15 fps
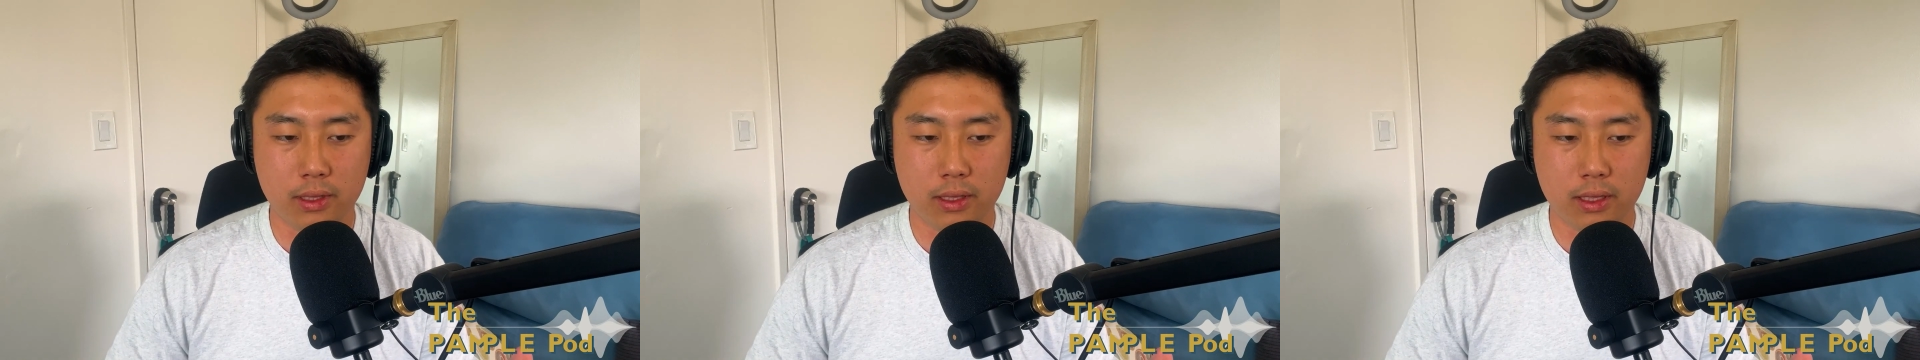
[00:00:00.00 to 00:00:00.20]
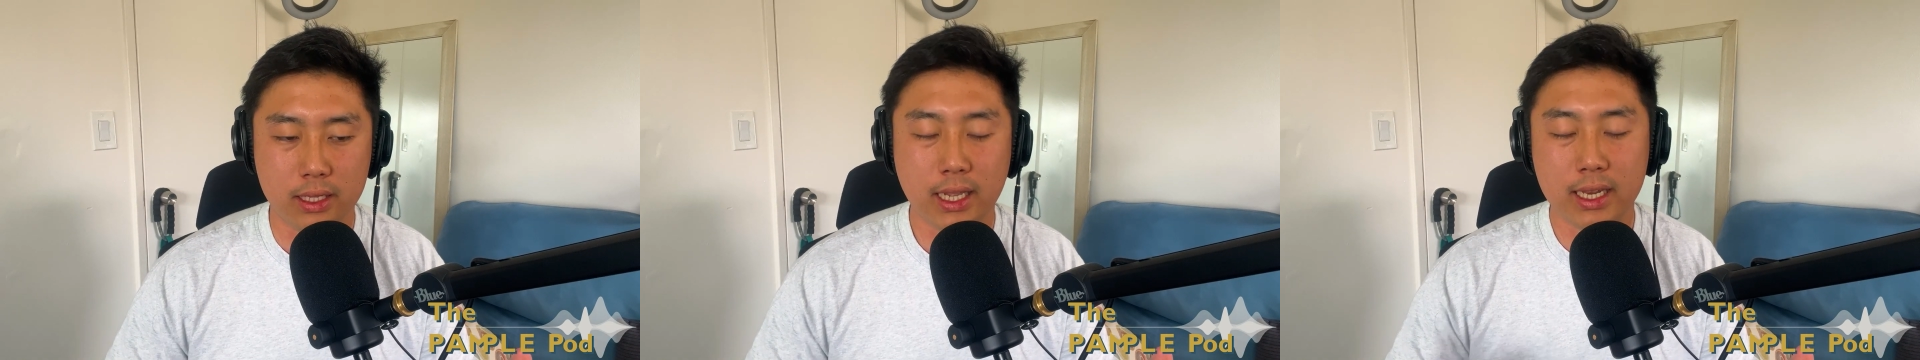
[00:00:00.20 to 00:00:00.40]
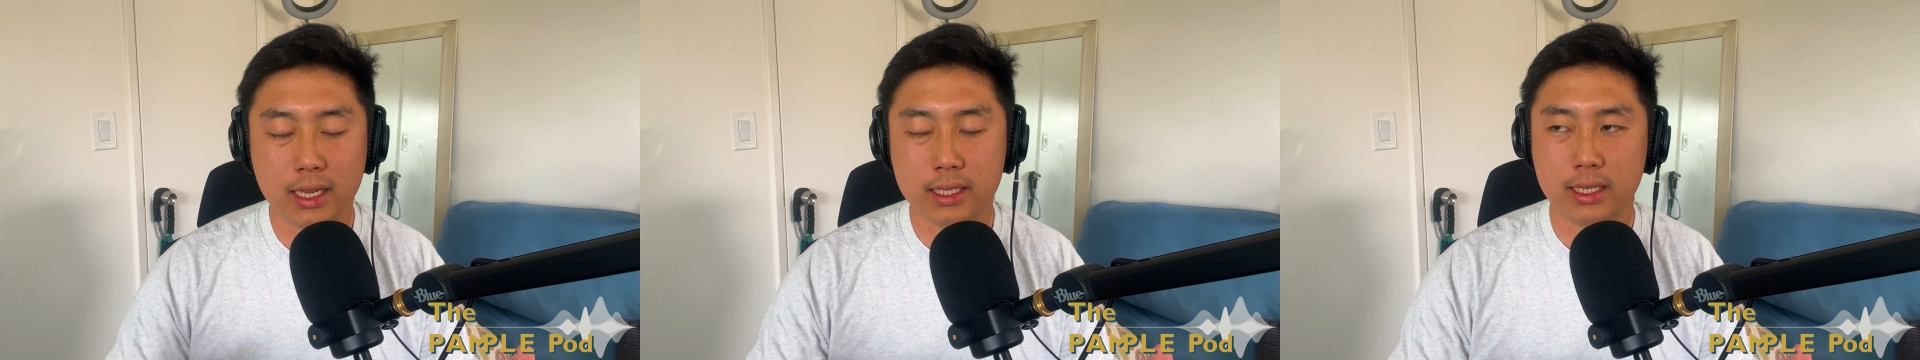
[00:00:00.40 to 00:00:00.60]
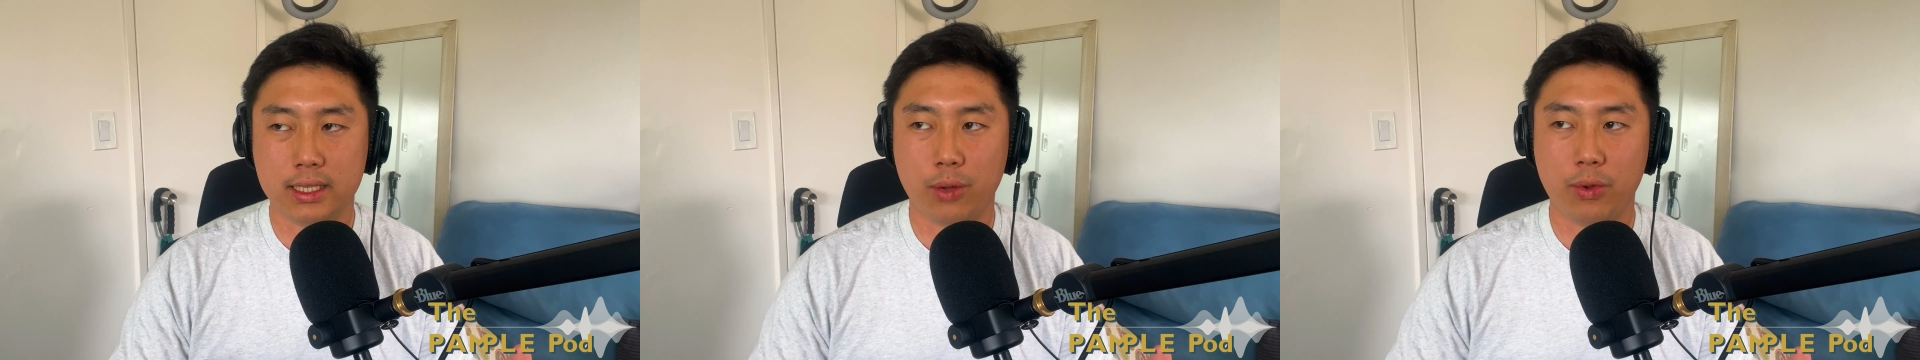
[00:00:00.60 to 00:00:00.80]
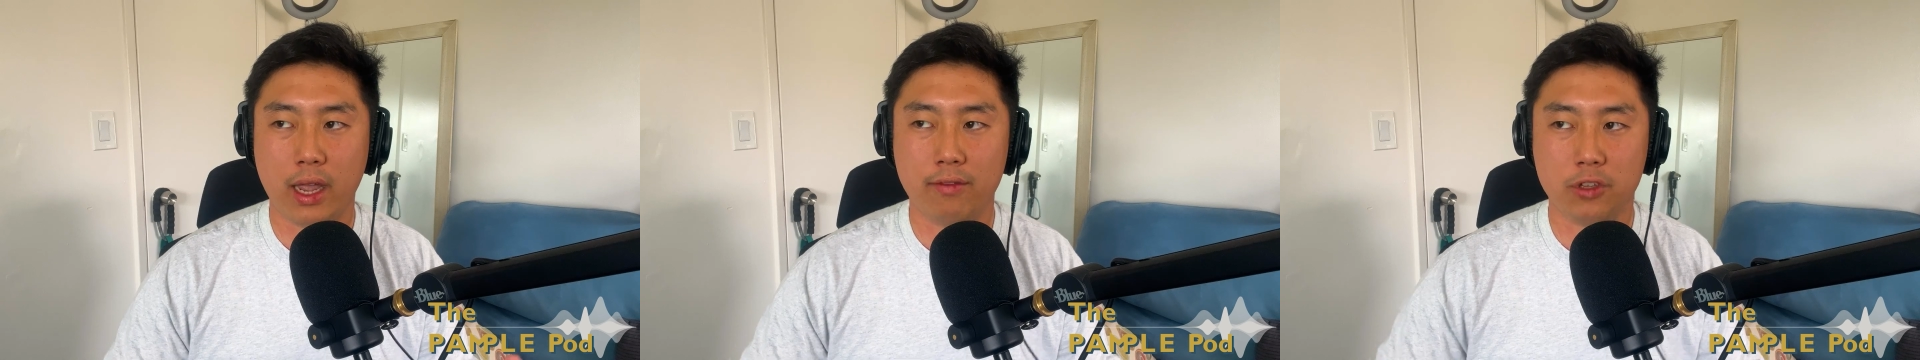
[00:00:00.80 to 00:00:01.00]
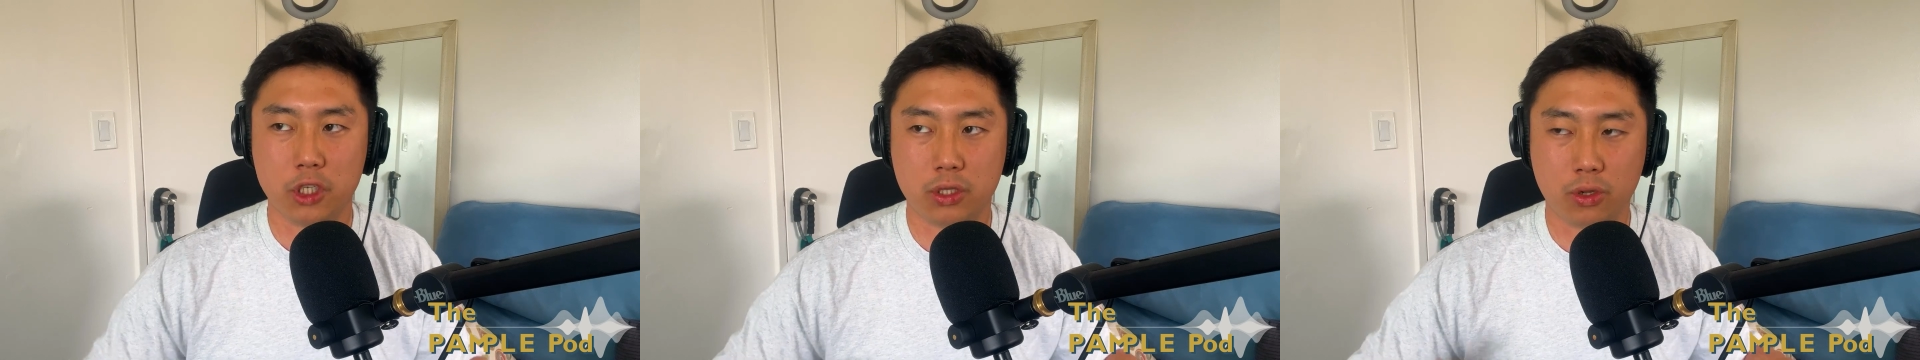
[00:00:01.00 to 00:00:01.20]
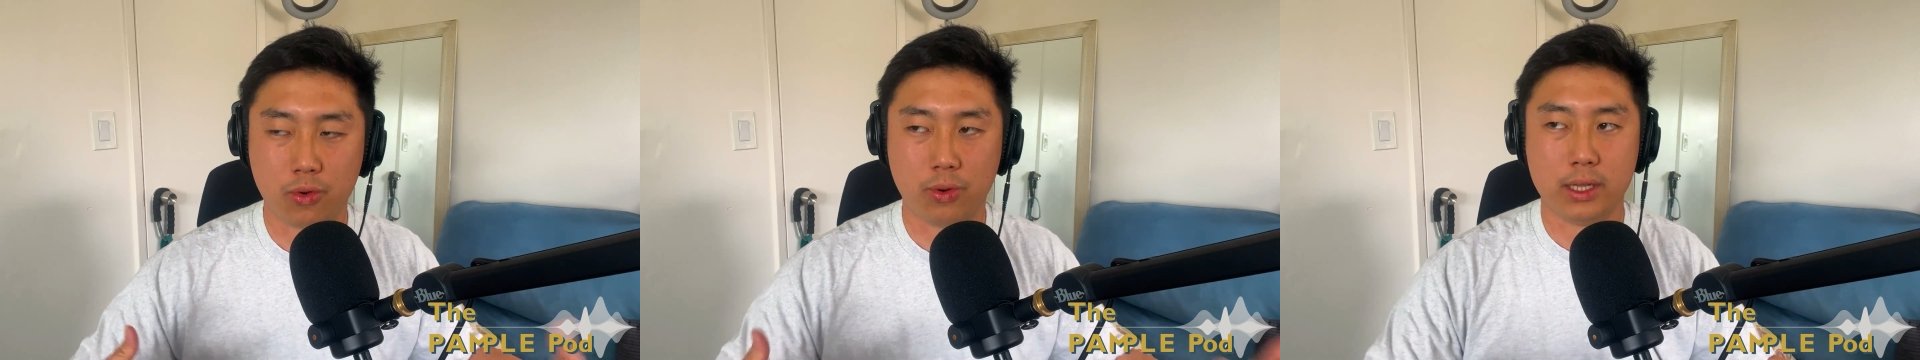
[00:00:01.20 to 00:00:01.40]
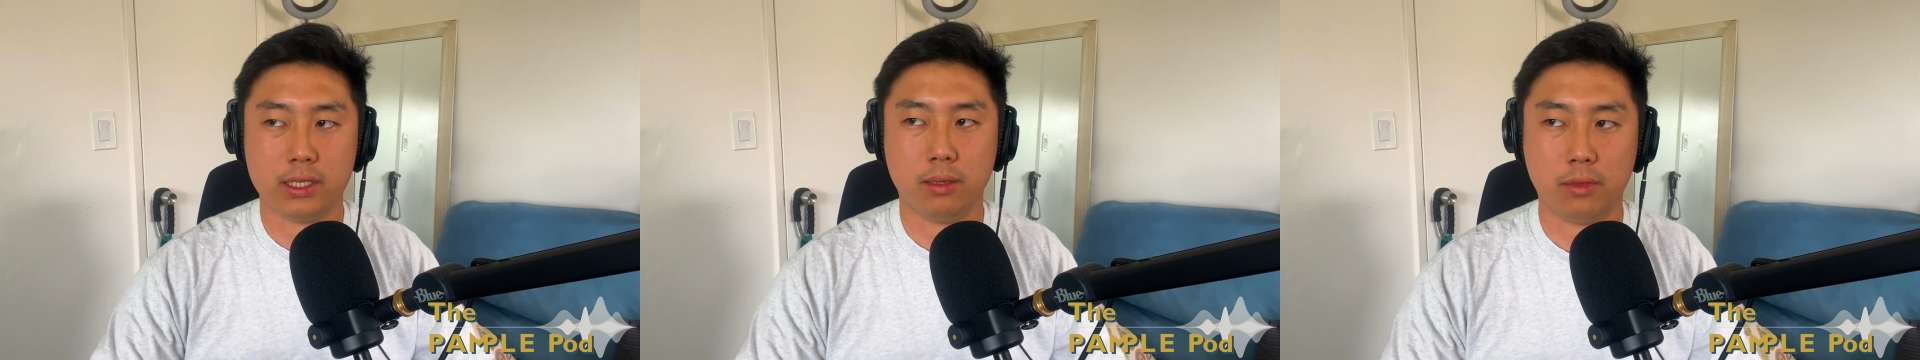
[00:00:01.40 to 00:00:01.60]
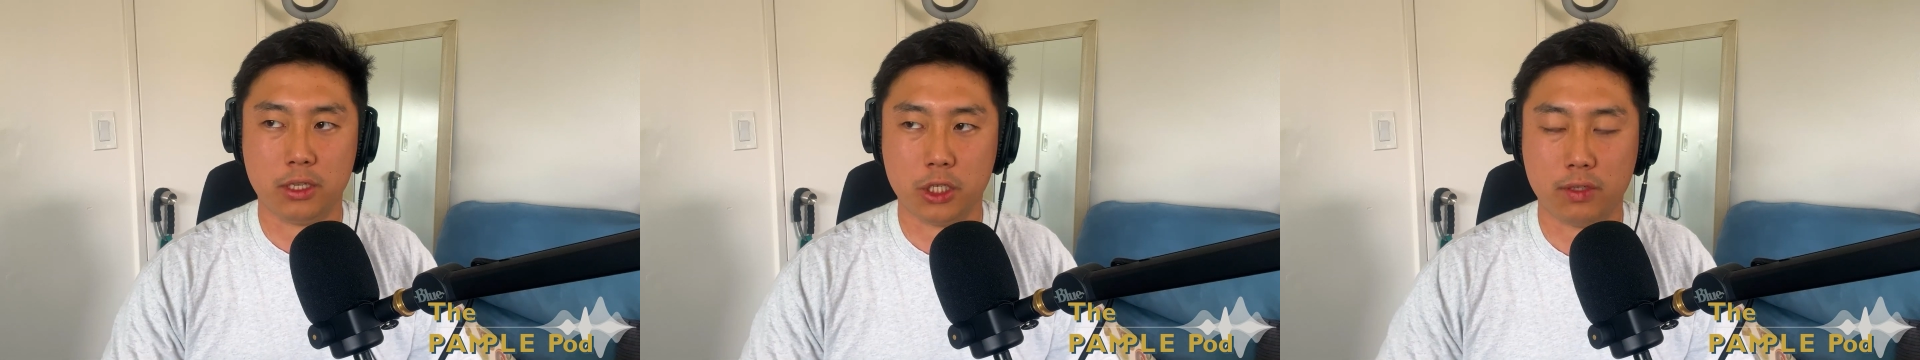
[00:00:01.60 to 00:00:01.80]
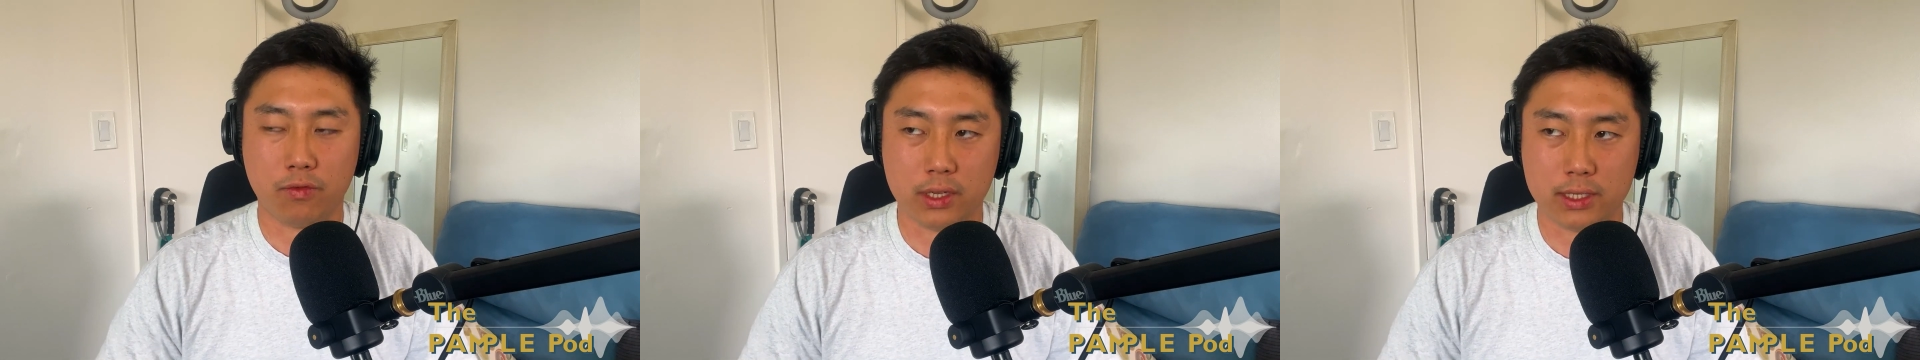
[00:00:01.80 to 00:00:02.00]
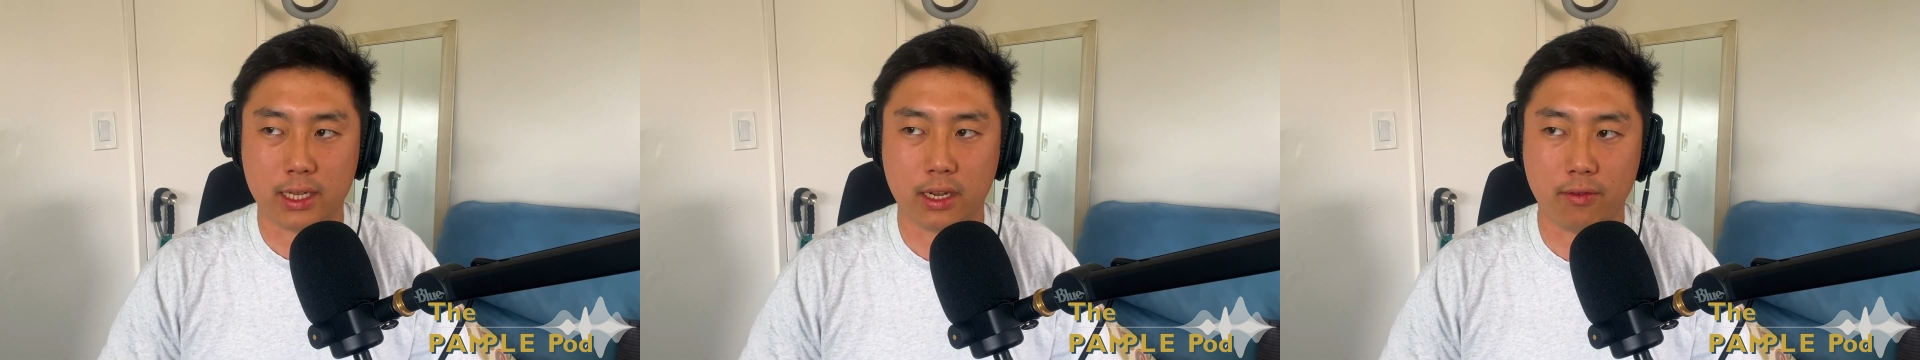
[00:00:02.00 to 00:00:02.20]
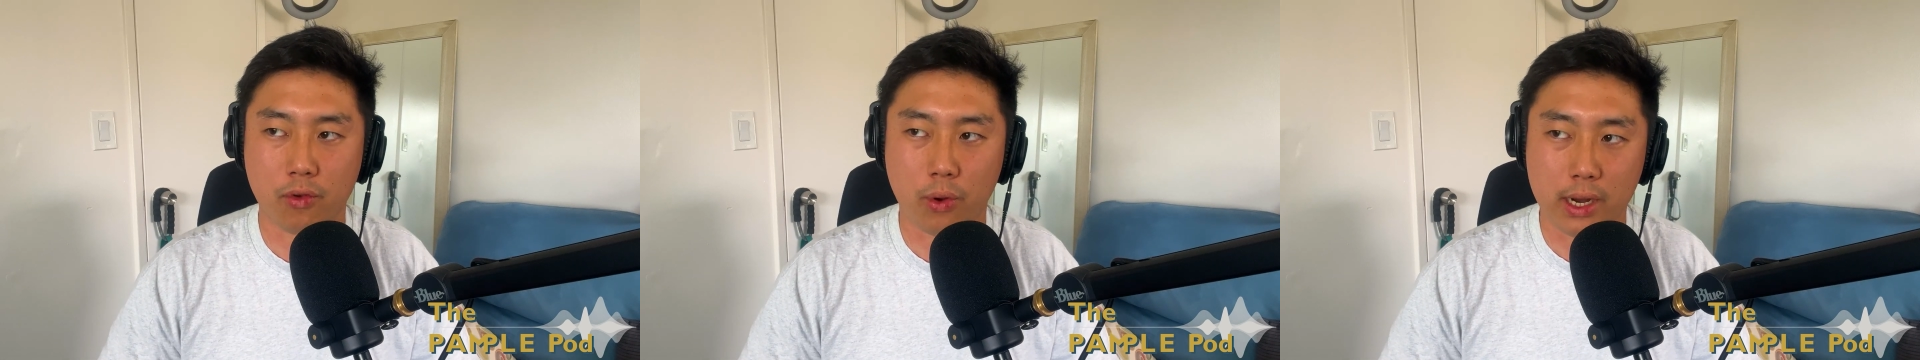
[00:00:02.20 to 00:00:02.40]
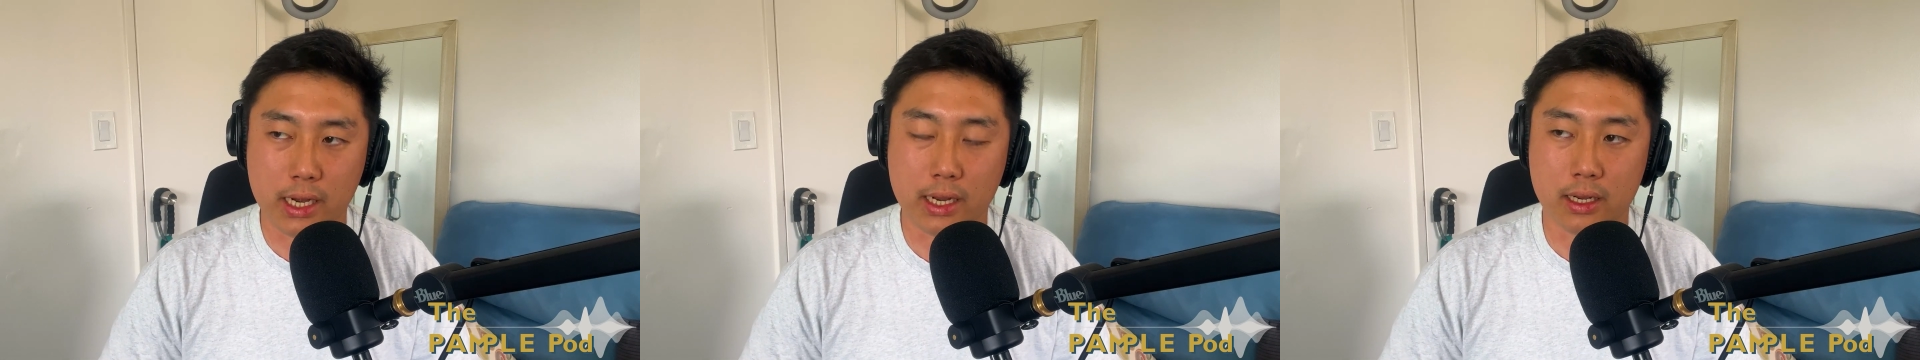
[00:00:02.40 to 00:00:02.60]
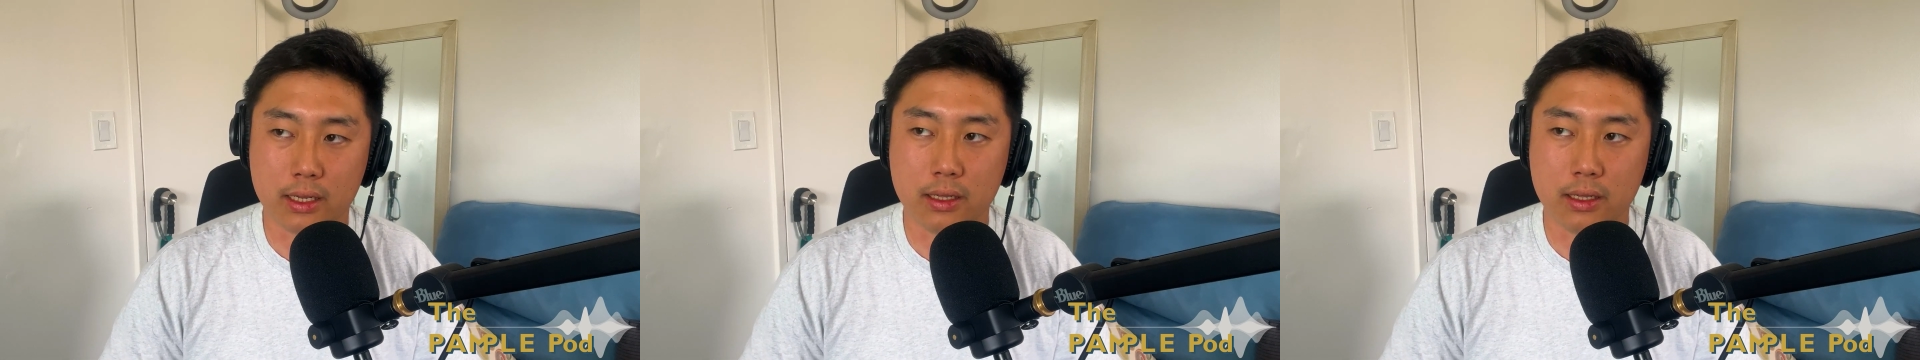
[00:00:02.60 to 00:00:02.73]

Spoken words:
tendencies that we have just to create something just for the sake of creating it.